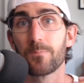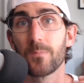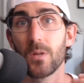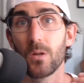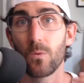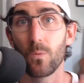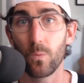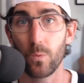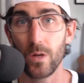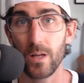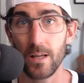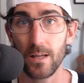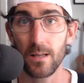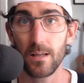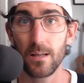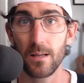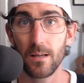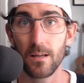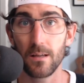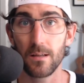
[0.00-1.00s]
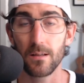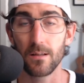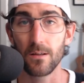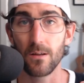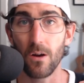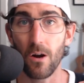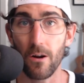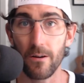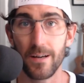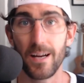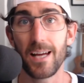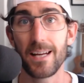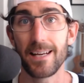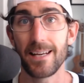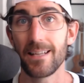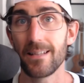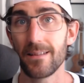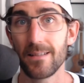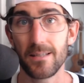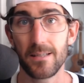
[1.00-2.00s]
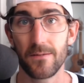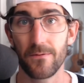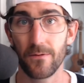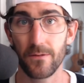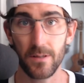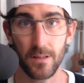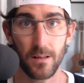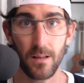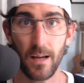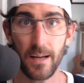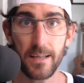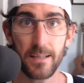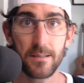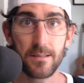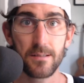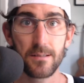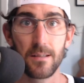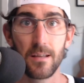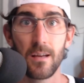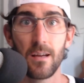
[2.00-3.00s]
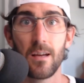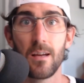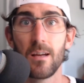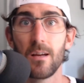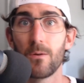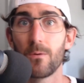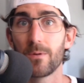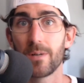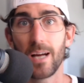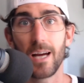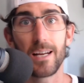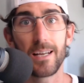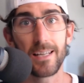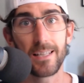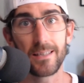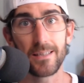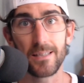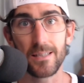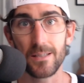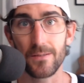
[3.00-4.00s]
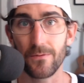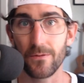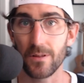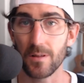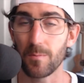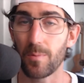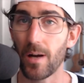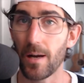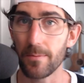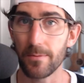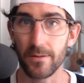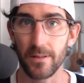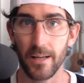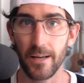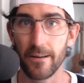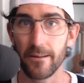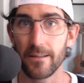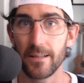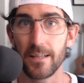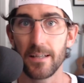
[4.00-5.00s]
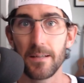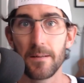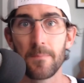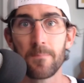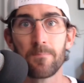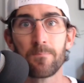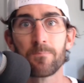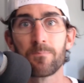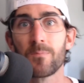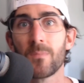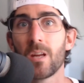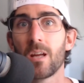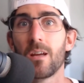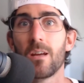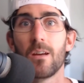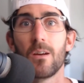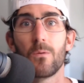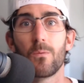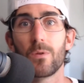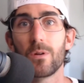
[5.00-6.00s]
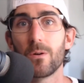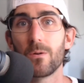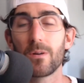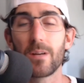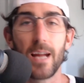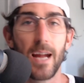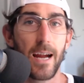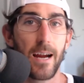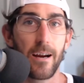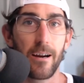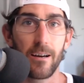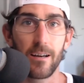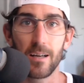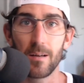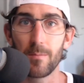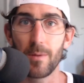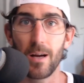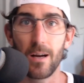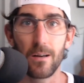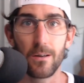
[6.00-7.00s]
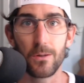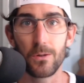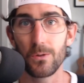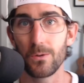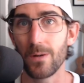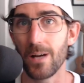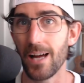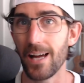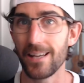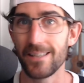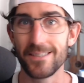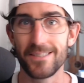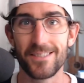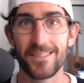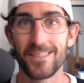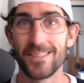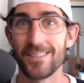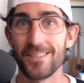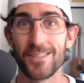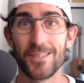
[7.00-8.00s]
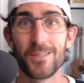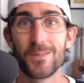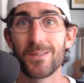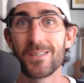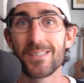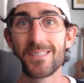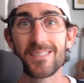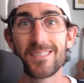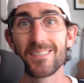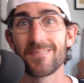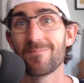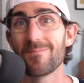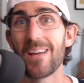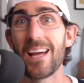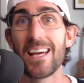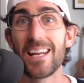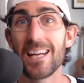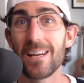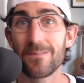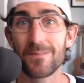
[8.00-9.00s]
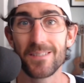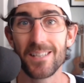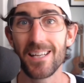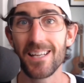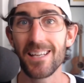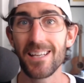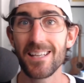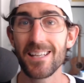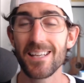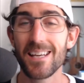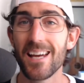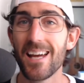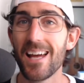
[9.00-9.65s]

We are not in this for the likes. We're not in this for the popularity. We don't care about who has the newest NFT